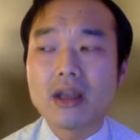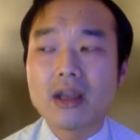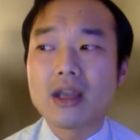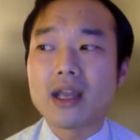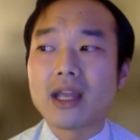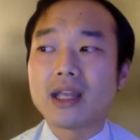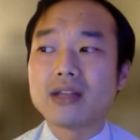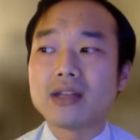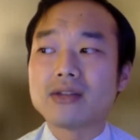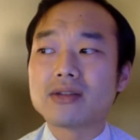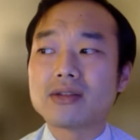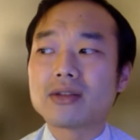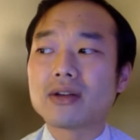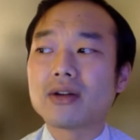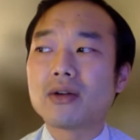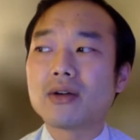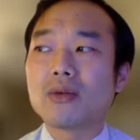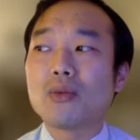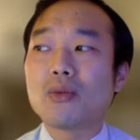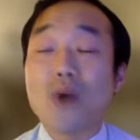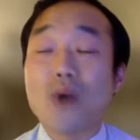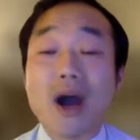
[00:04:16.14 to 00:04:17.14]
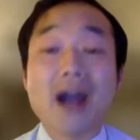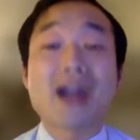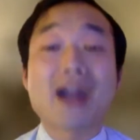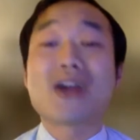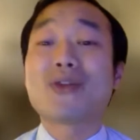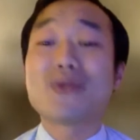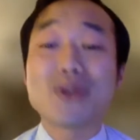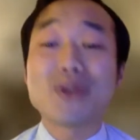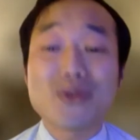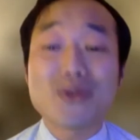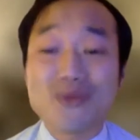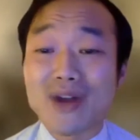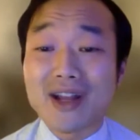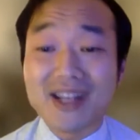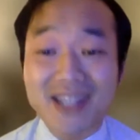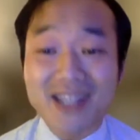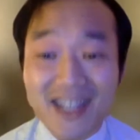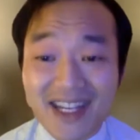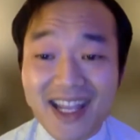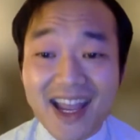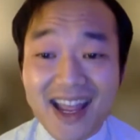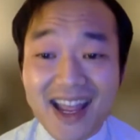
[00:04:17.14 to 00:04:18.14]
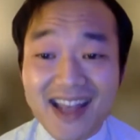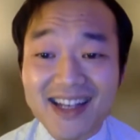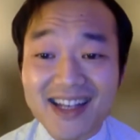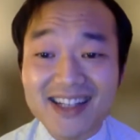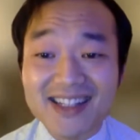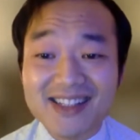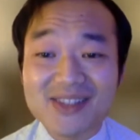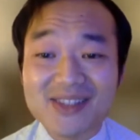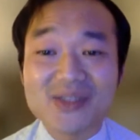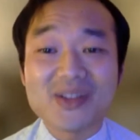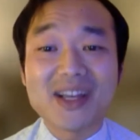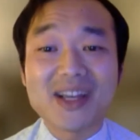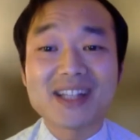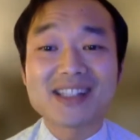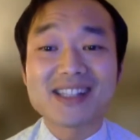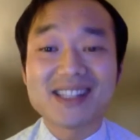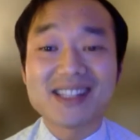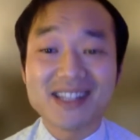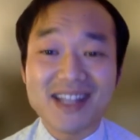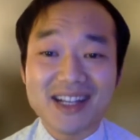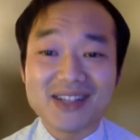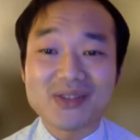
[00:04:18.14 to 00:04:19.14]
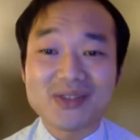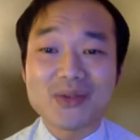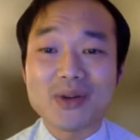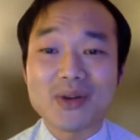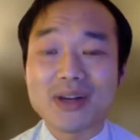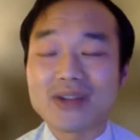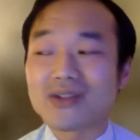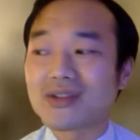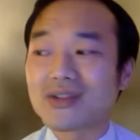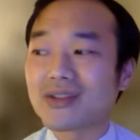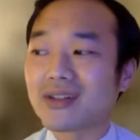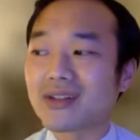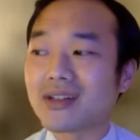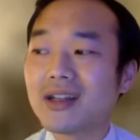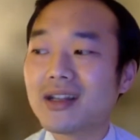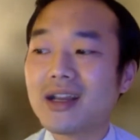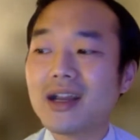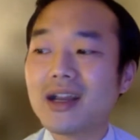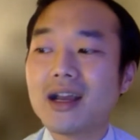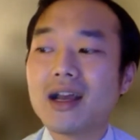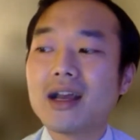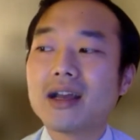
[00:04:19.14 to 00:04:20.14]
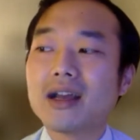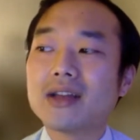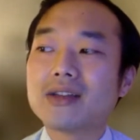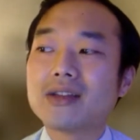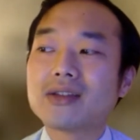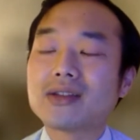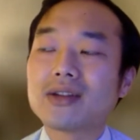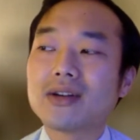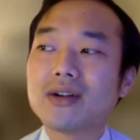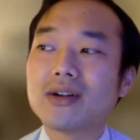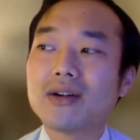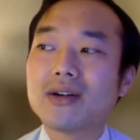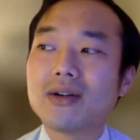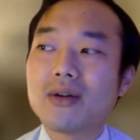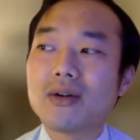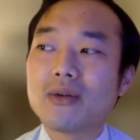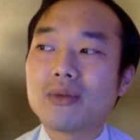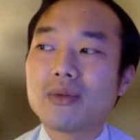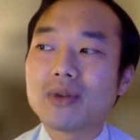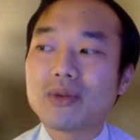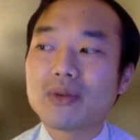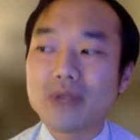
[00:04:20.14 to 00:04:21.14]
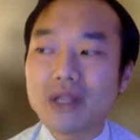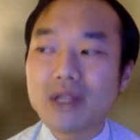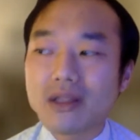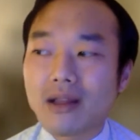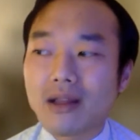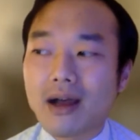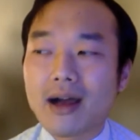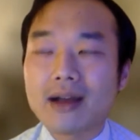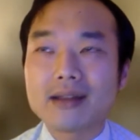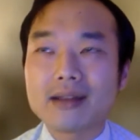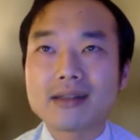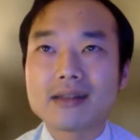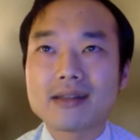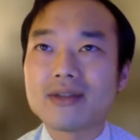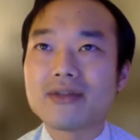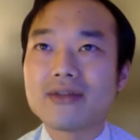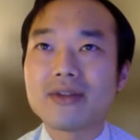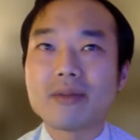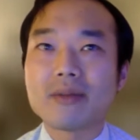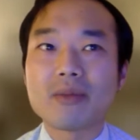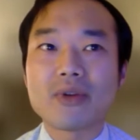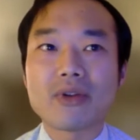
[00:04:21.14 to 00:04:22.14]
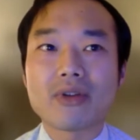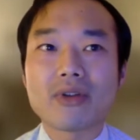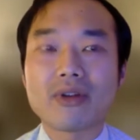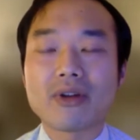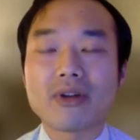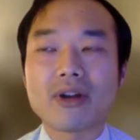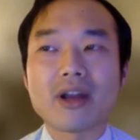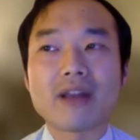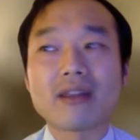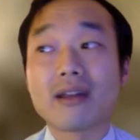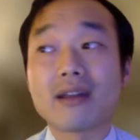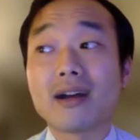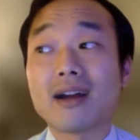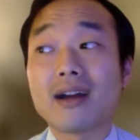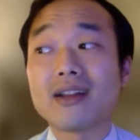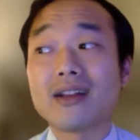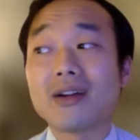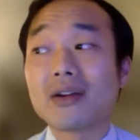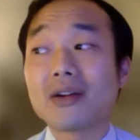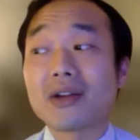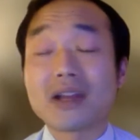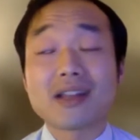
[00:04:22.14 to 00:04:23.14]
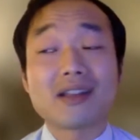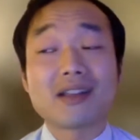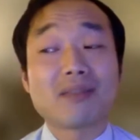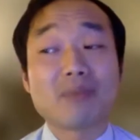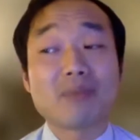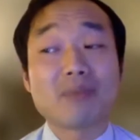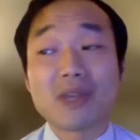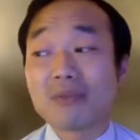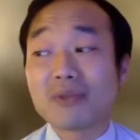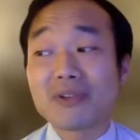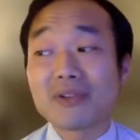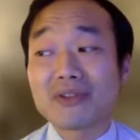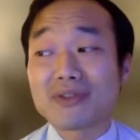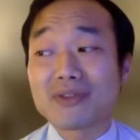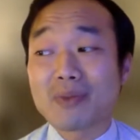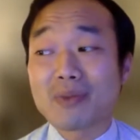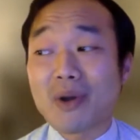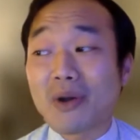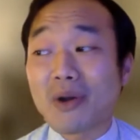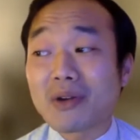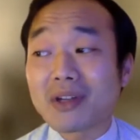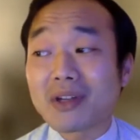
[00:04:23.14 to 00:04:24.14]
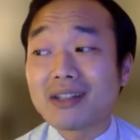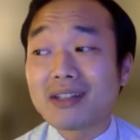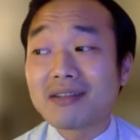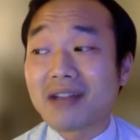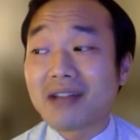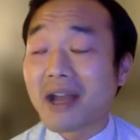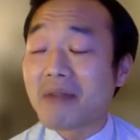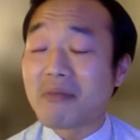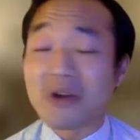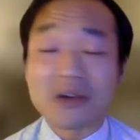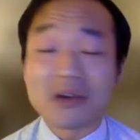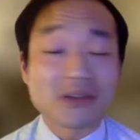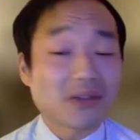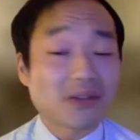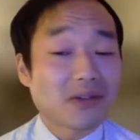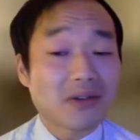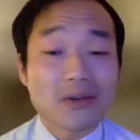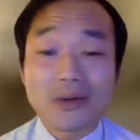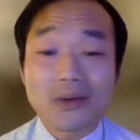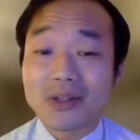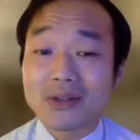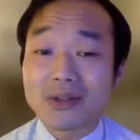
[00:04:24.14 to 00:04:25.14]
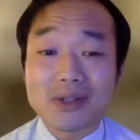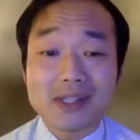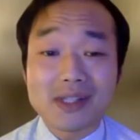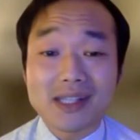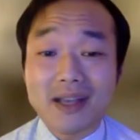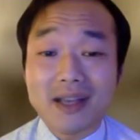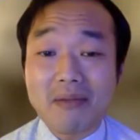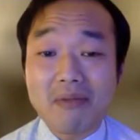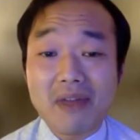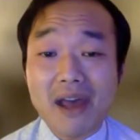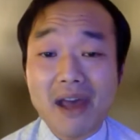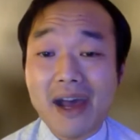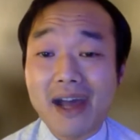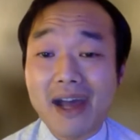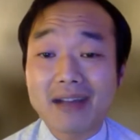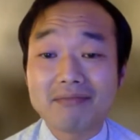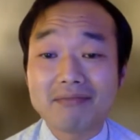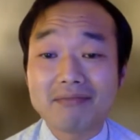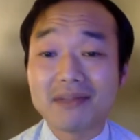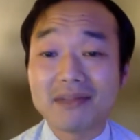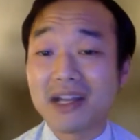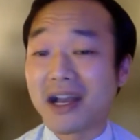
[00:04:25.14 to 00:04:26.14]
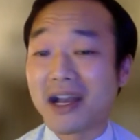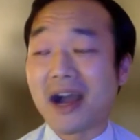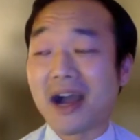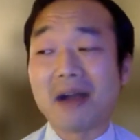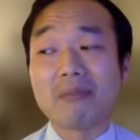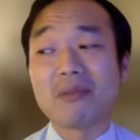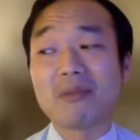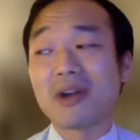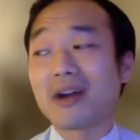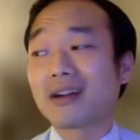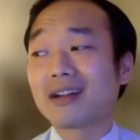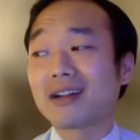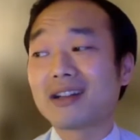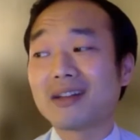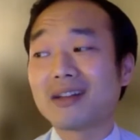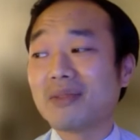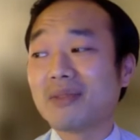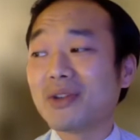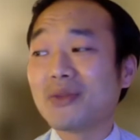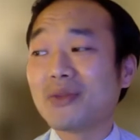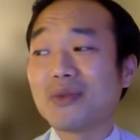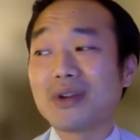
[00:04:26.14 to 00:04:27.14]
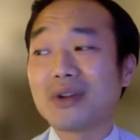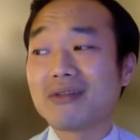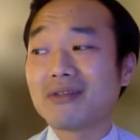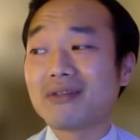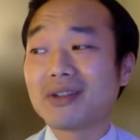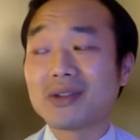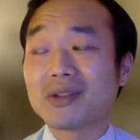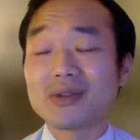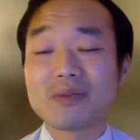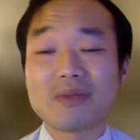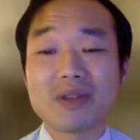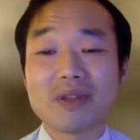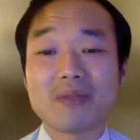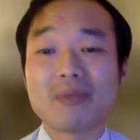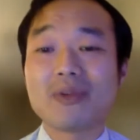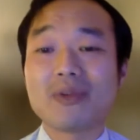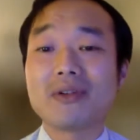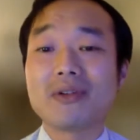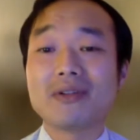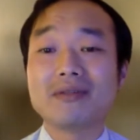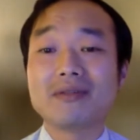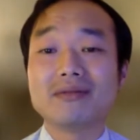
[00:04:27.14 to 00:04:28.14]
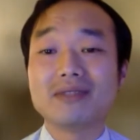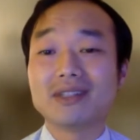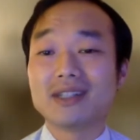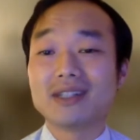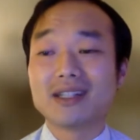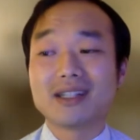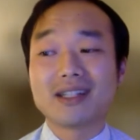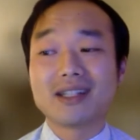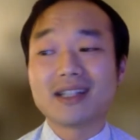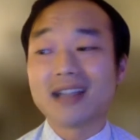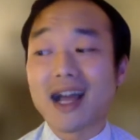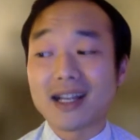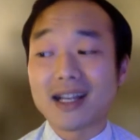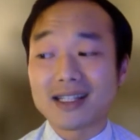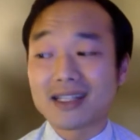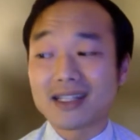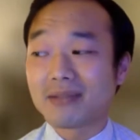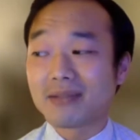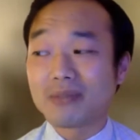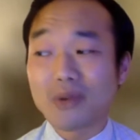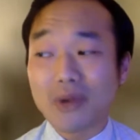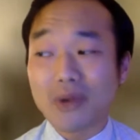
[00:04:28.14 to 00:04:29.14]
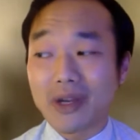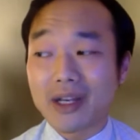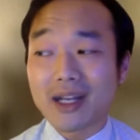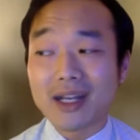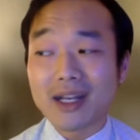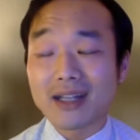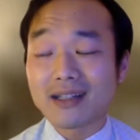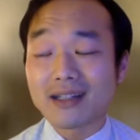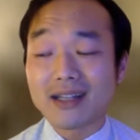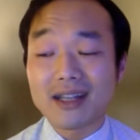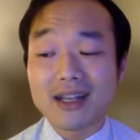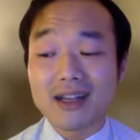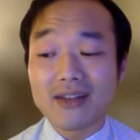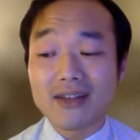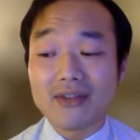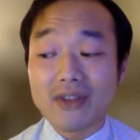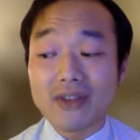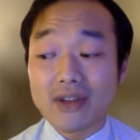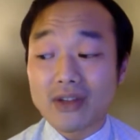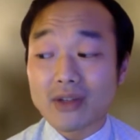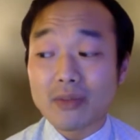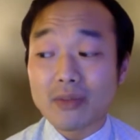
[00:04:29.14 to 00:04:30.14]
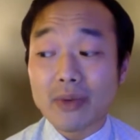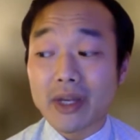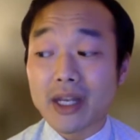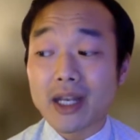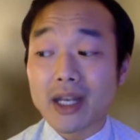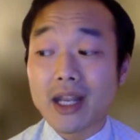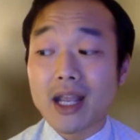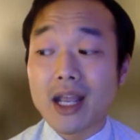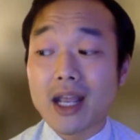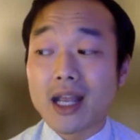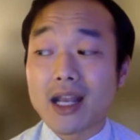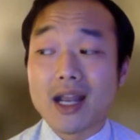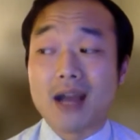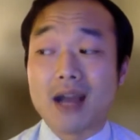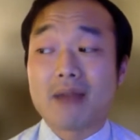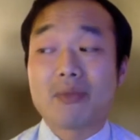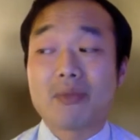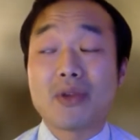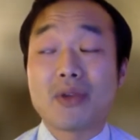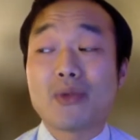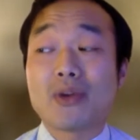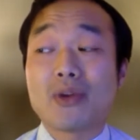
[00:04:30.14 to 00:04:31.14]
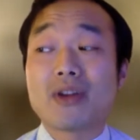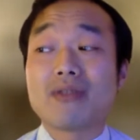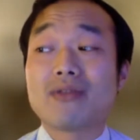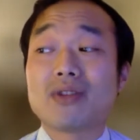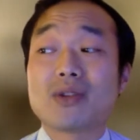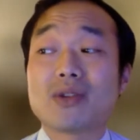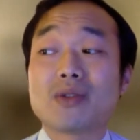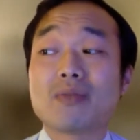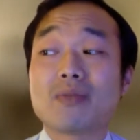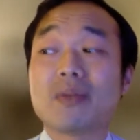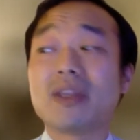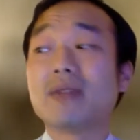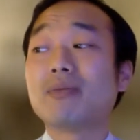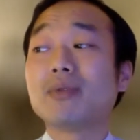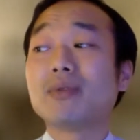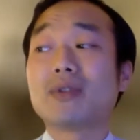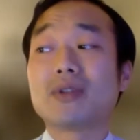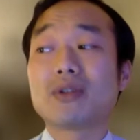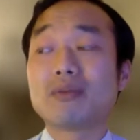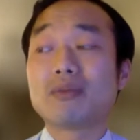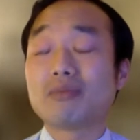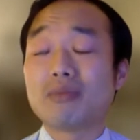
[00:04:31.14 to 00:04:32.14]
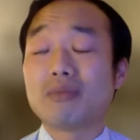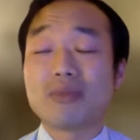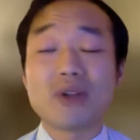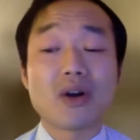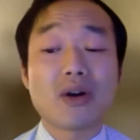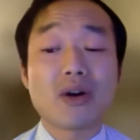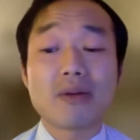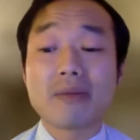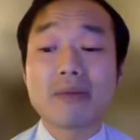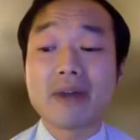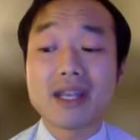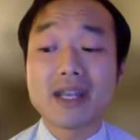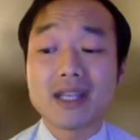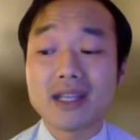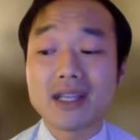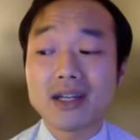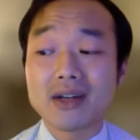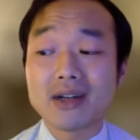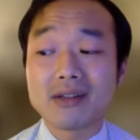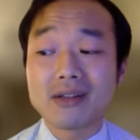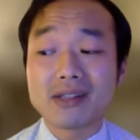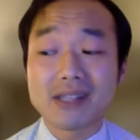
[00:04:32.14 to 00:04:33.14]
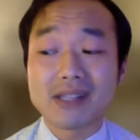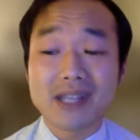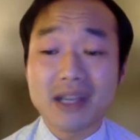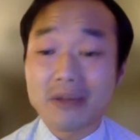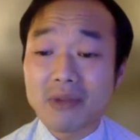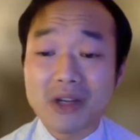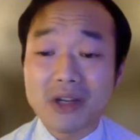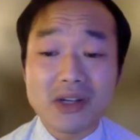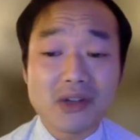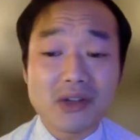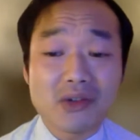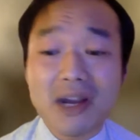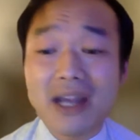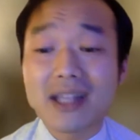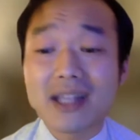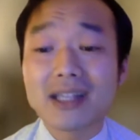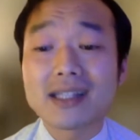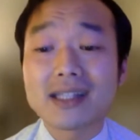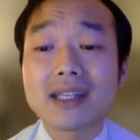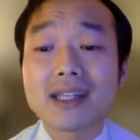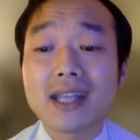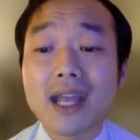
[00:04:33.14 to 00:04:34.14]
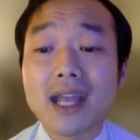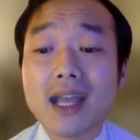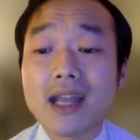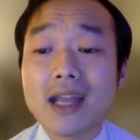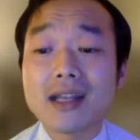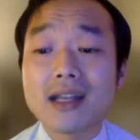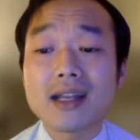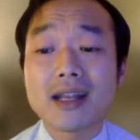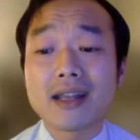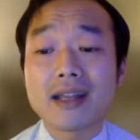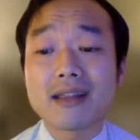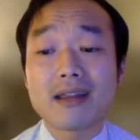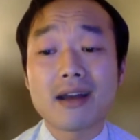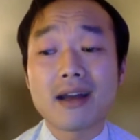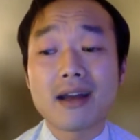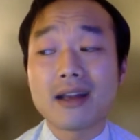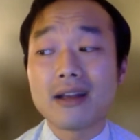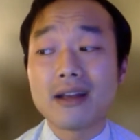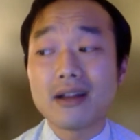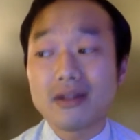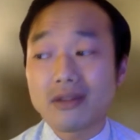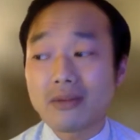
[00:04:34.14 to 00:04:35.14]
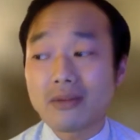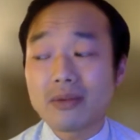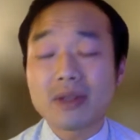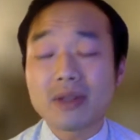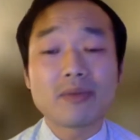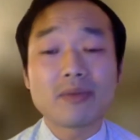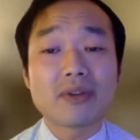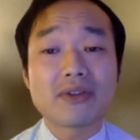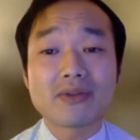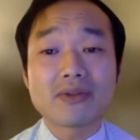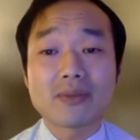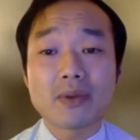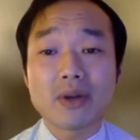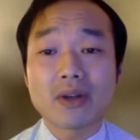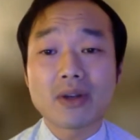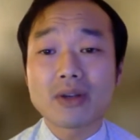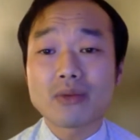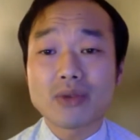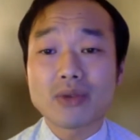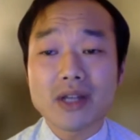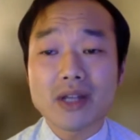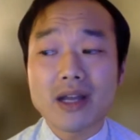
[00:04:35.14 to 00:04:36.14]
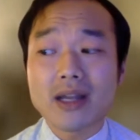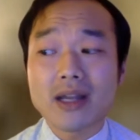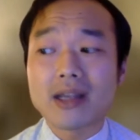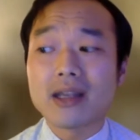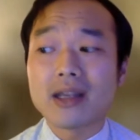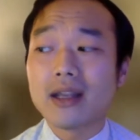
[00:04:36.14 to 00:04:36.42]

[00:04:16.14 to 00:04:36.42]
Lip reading: And so why are we running again? So that's the next question. So when we lost November 3rd, I thought, okay, the people have spoken. I'm also going to accept that. I'm not going to be one of those people, not to point at any fingers, but not be one of those people or blow up my ego and say, I'm going to try this again. And I thought, no, the people have spoken, we're done.